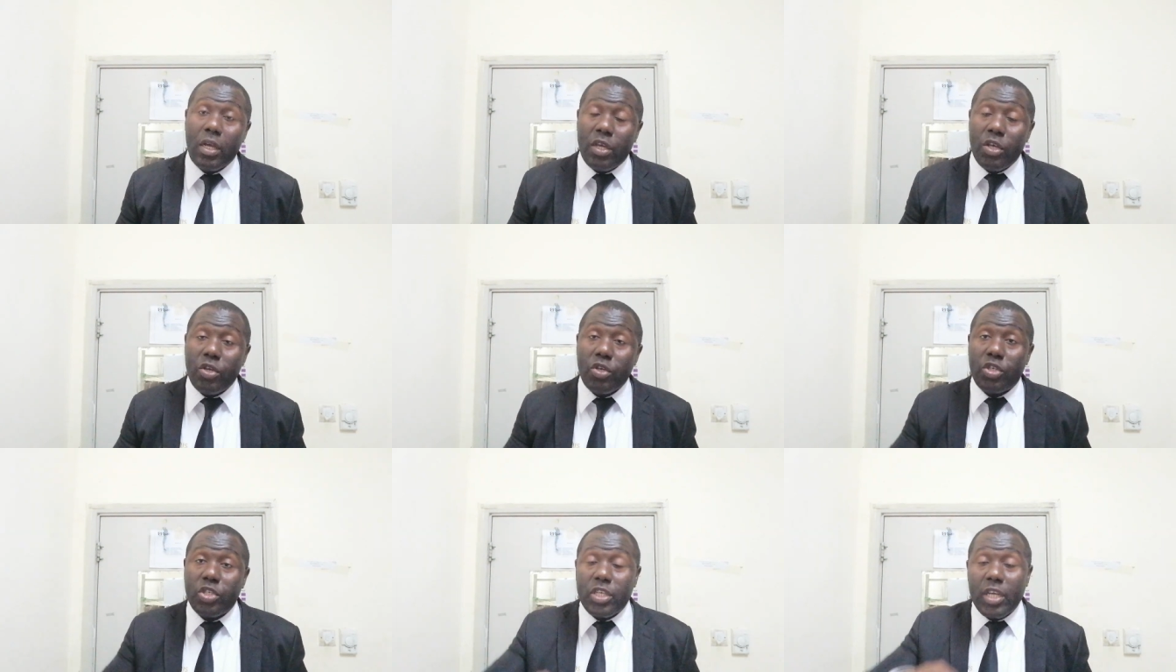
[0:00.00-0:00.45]

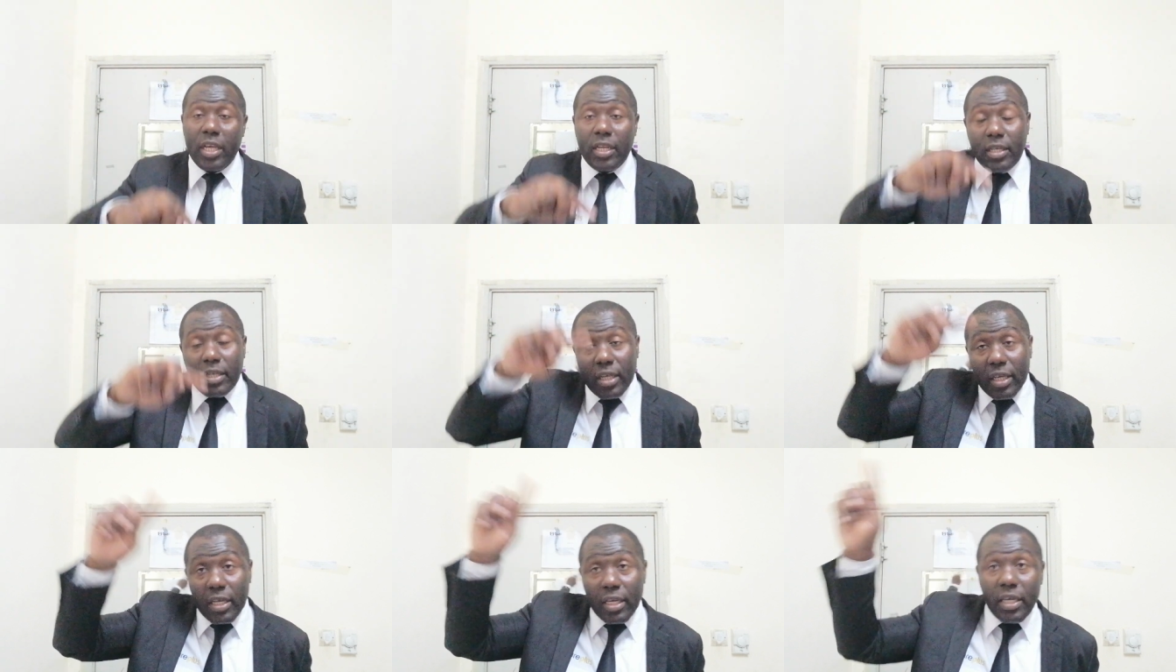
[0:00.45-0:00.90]
you
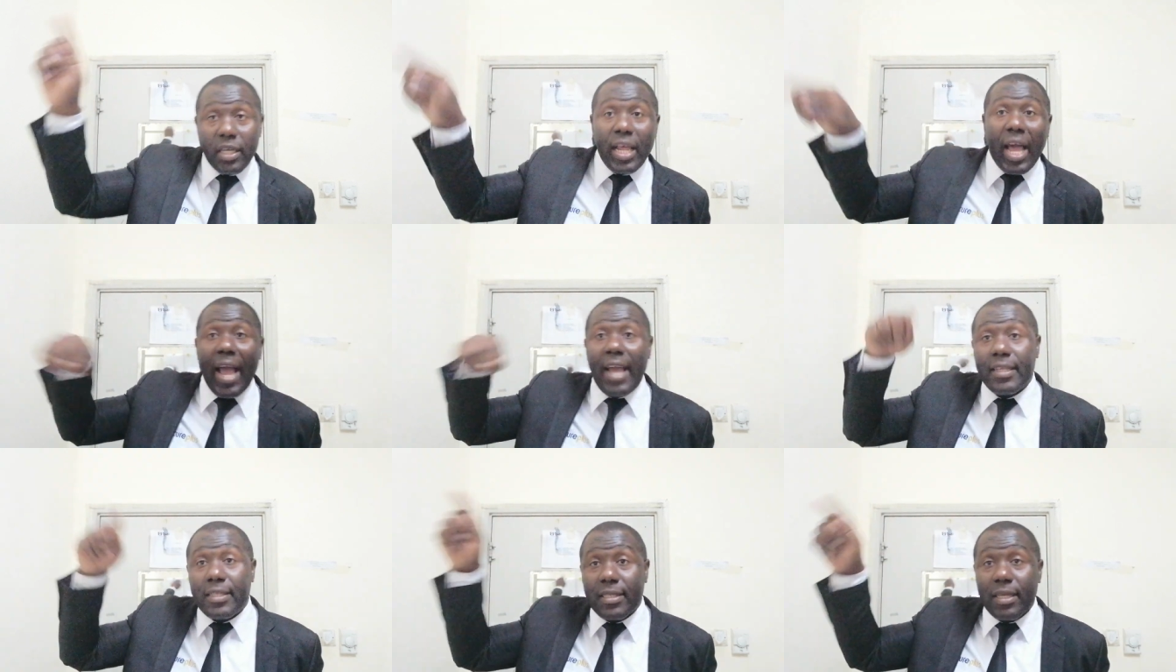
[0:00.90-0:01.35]
chain the
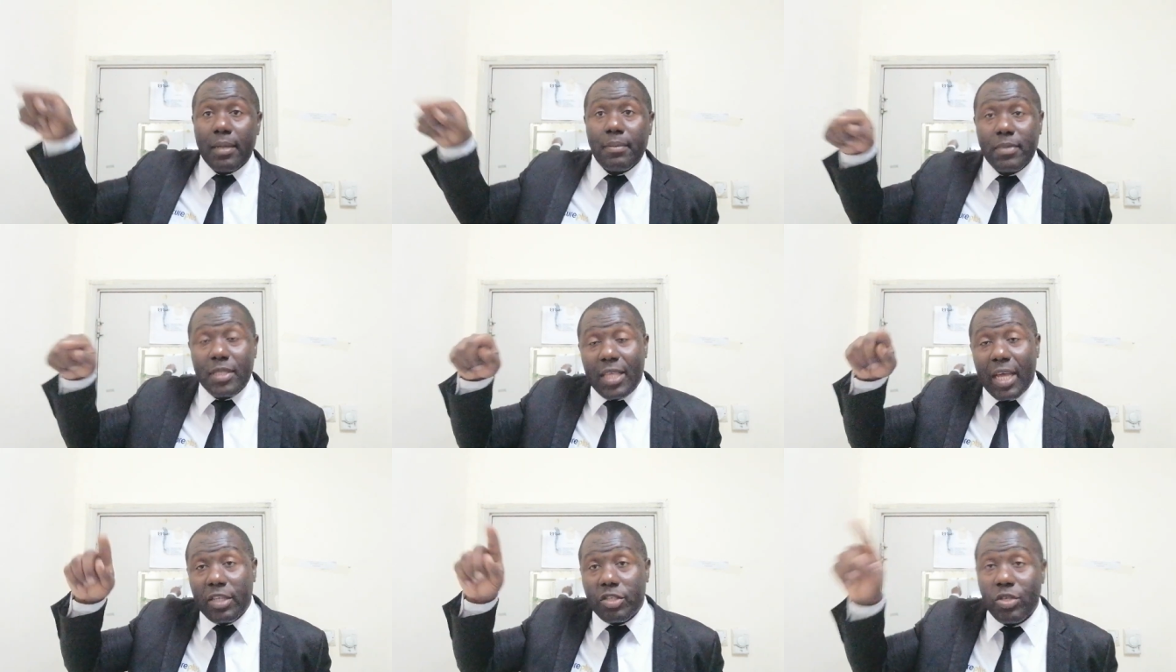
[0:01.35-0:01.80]

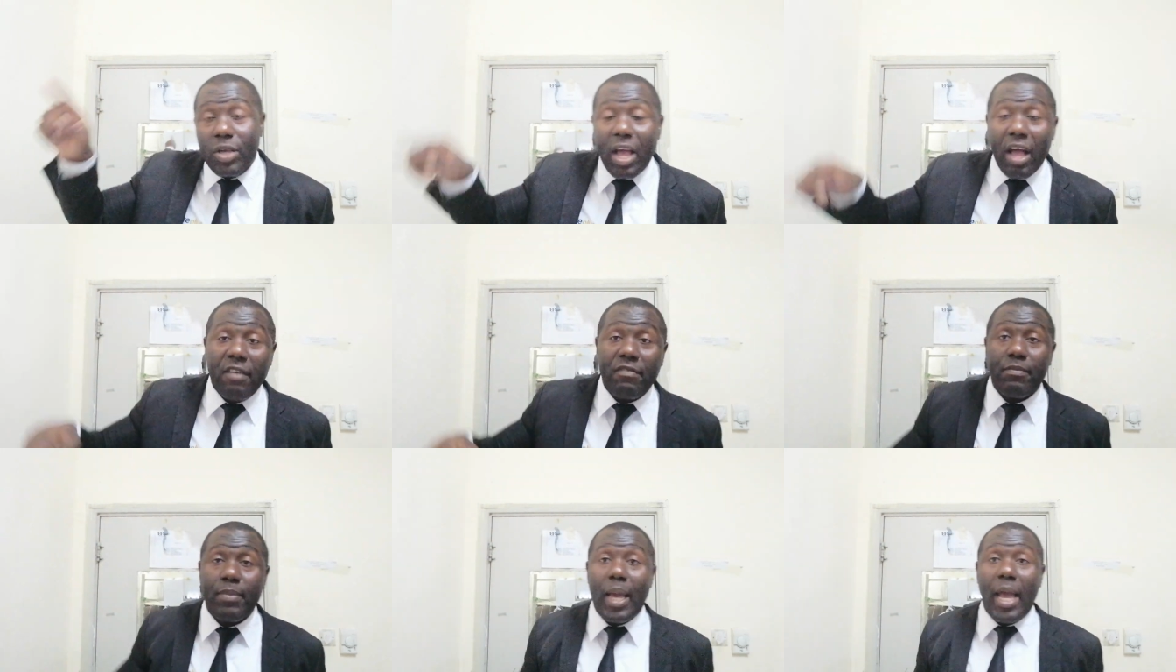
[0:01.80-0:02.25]
items that you
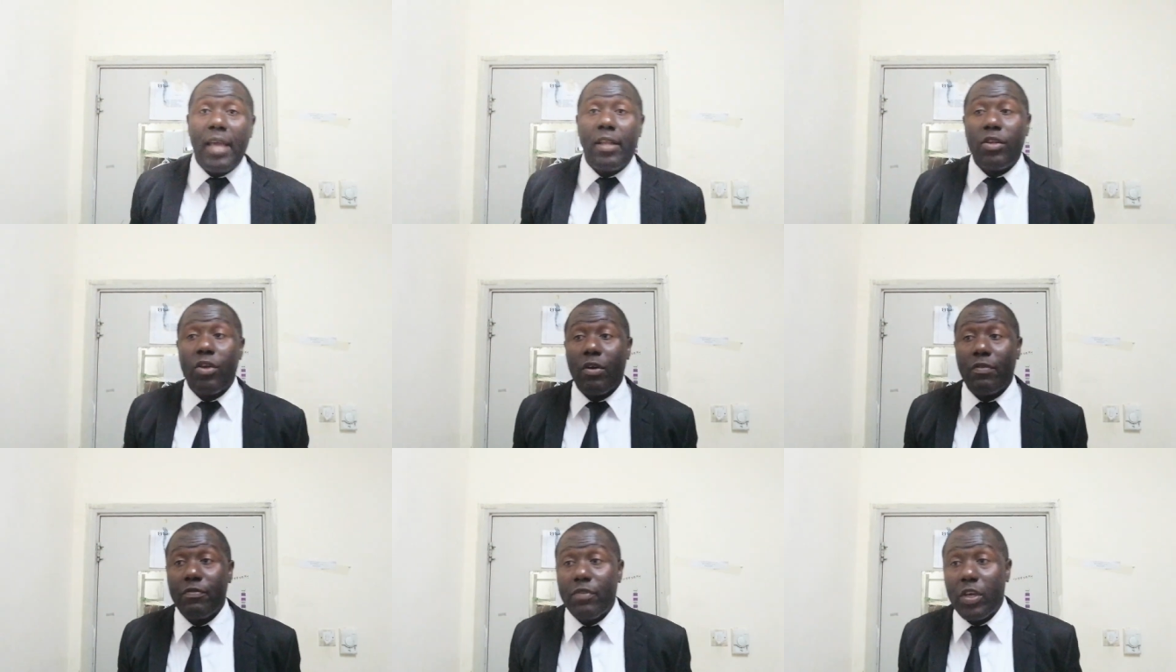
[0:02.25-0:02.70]
have
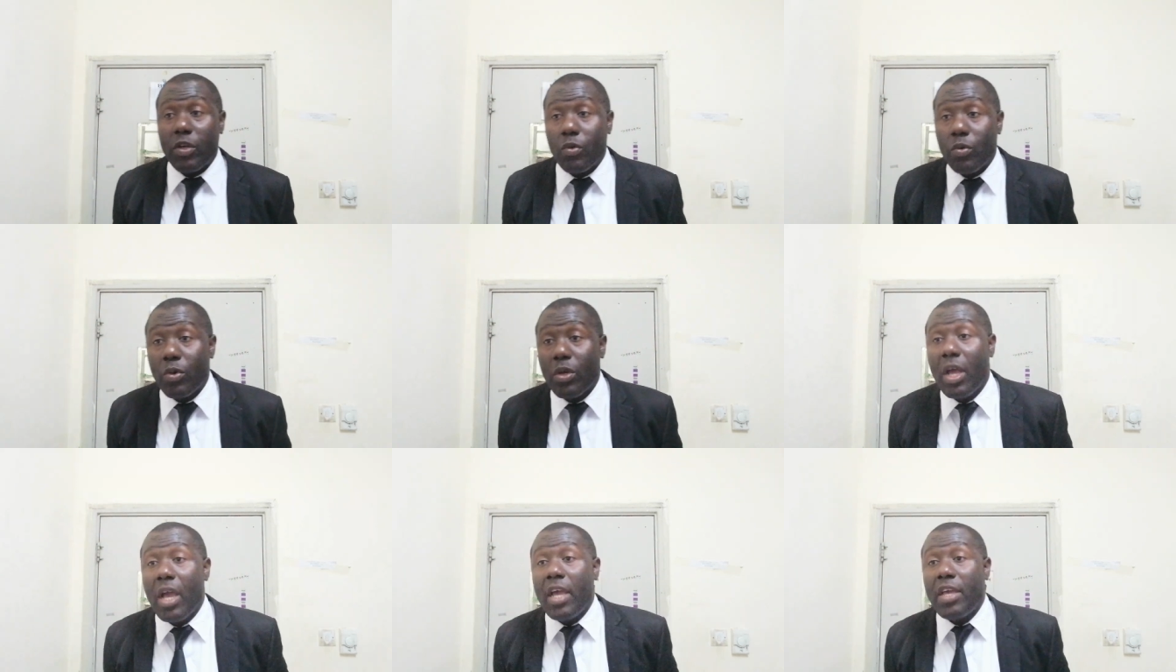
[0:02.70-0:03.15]
behind your
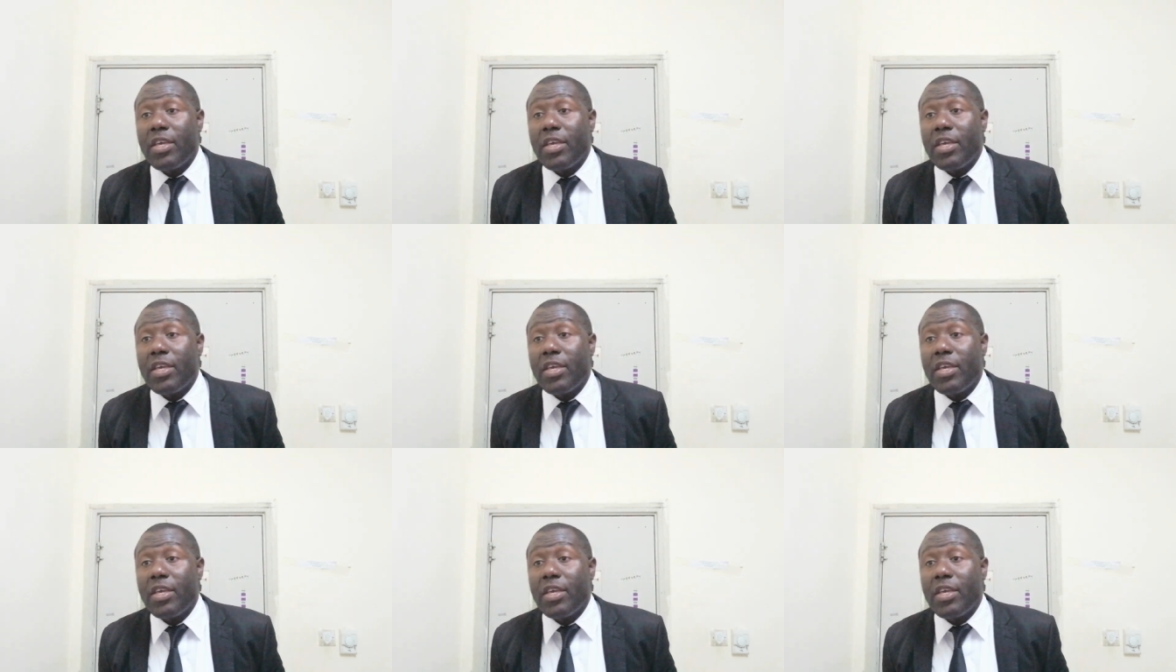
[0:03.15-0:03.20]
vehicle,